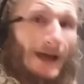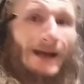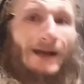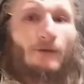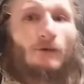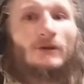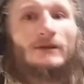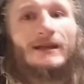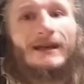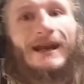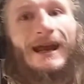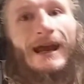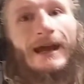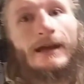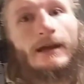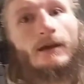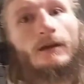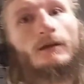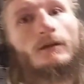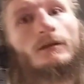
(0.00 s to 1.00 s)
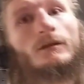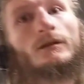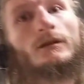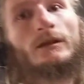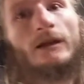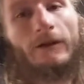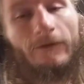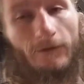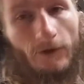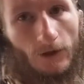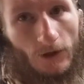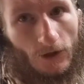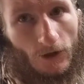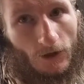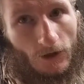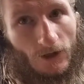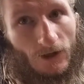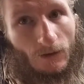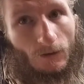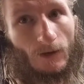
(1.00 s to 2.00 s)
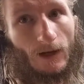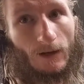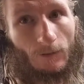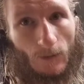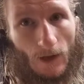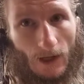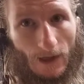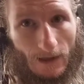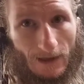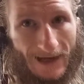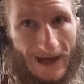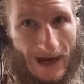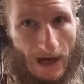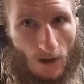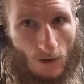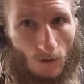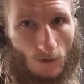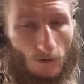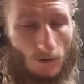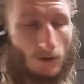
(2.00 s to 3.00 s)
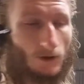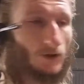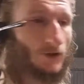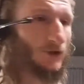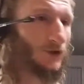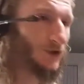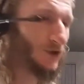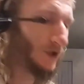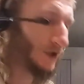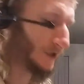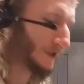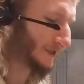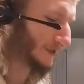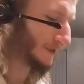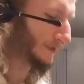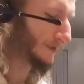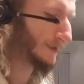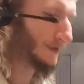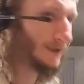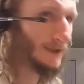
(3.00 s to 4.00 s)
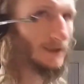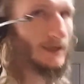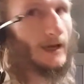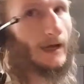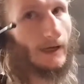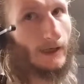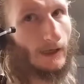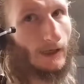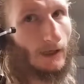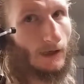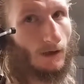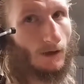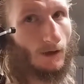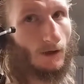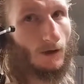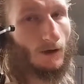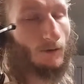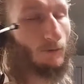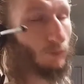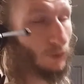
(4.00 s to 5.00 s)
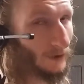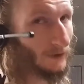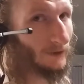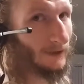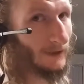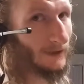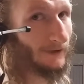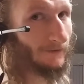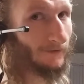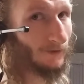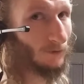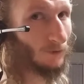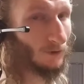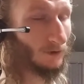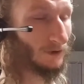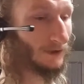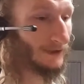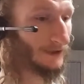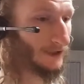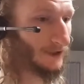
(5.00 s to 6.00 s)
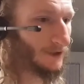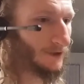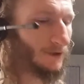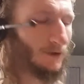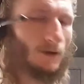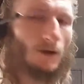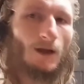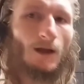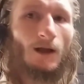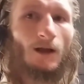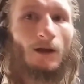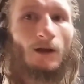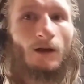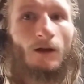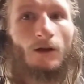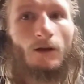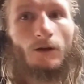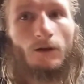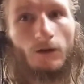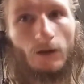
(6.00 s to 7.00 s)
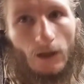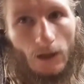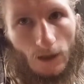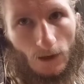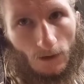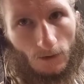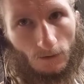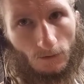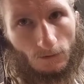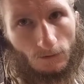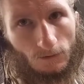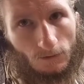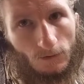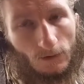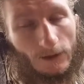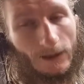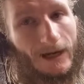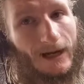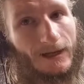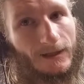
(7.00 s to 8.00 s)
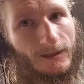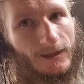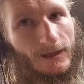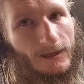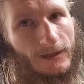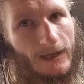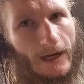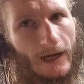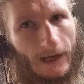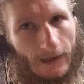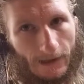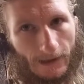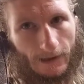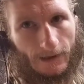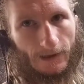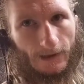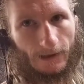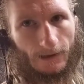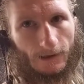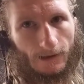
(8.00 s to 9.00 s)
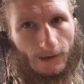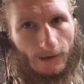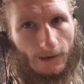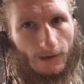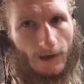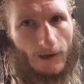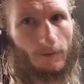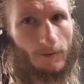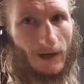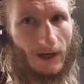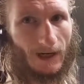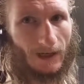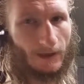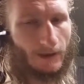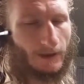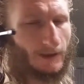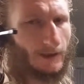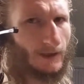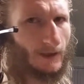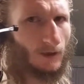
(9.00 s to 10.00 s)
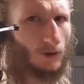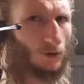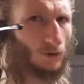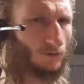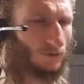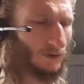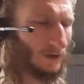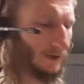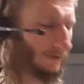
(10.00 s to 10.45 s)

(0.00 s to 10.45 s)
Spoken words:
it was in a different church than what I'm in now. Just saying. Completely different religion. No, not satanic. Come on, get over it,